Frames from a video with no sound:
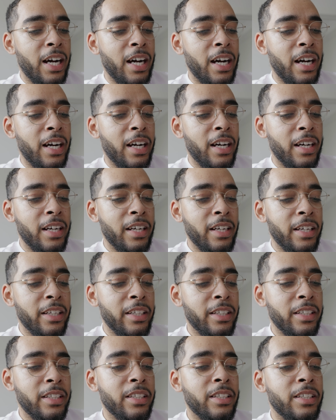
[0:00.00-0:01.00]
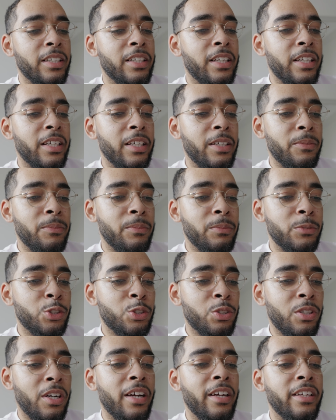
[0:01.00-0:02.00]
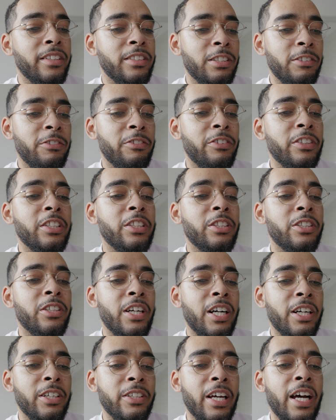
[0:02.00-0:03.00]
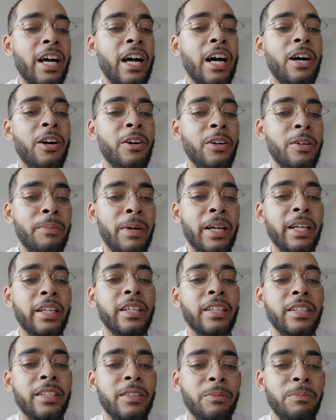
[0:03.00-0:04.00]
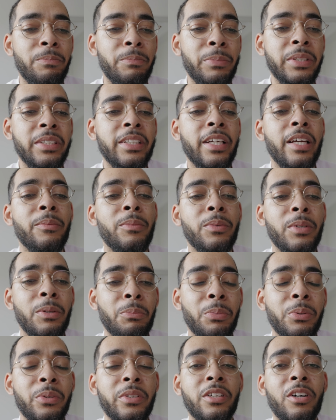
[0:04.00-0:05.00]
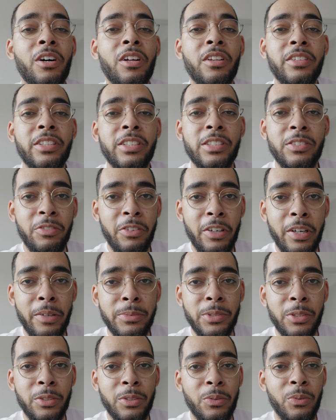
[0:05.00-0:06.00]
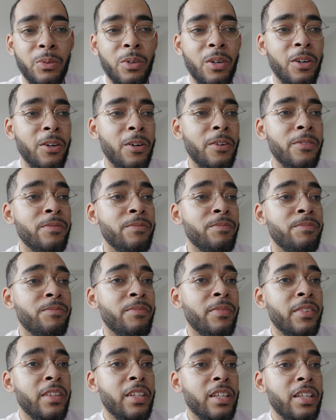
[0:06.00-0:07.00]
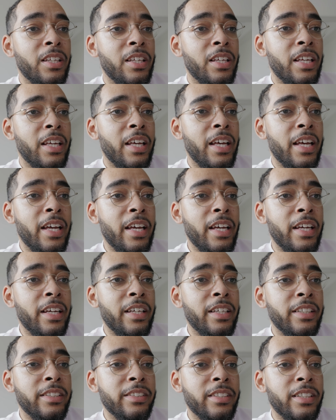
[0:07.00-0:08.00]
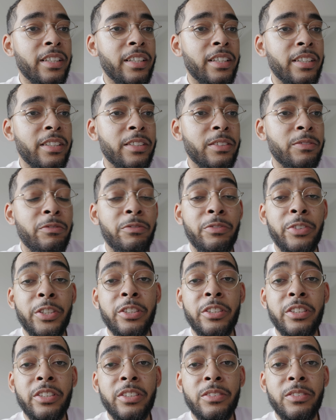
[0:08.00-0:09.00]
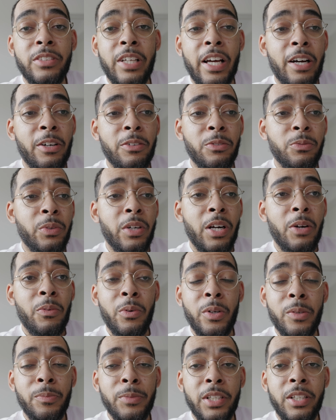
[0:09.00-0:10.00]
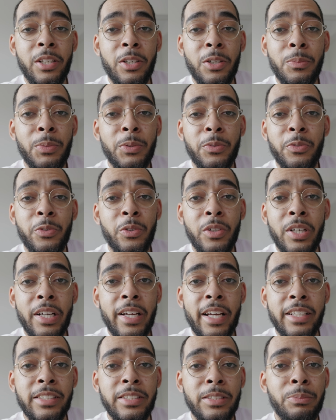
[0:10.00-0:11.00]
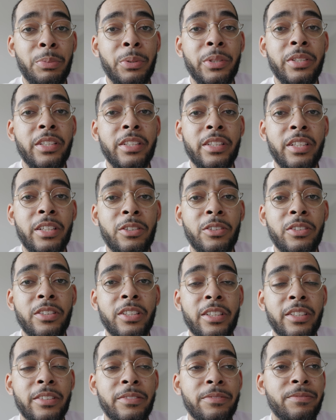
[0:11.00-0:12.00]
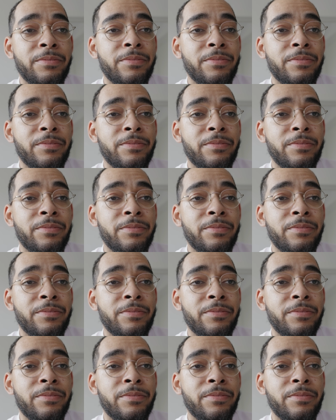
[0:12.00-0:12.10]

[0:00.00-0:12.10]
I am trying to figure out how am I going to be able to put all of these frames on the wall and figure out where I want them to go before I actually put anything on there.